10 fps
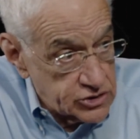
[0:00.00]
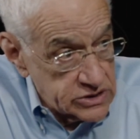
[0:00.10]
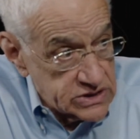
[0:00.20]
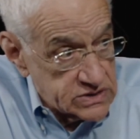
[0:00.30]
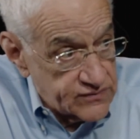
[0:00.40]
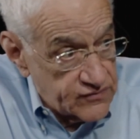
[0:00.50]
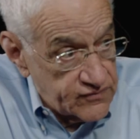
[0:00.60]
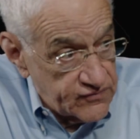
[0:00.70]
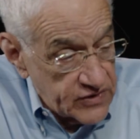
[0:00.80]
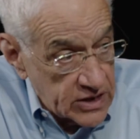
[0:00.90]
Joyce
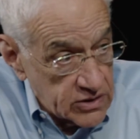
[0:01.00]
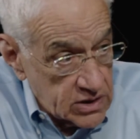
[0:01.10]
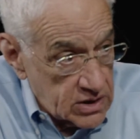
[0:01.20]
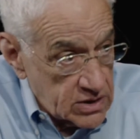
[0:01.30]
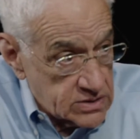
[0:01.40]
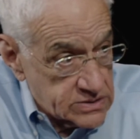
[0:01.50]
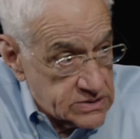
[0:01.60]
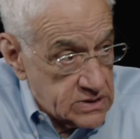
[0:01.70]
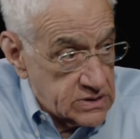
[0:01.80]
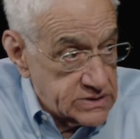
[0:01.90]
Farrell
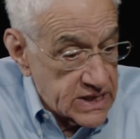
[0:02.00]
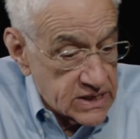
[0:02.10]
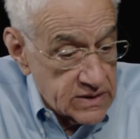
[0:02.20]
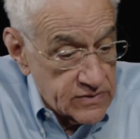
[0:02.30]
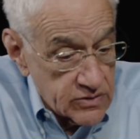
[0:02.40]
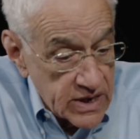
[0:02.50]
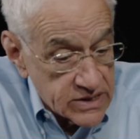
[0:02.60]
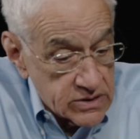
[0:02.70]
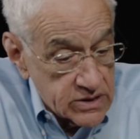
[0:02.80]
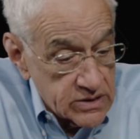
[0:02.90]
was the executive
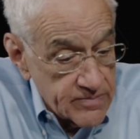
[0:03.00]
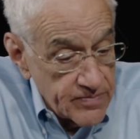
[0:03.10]
director.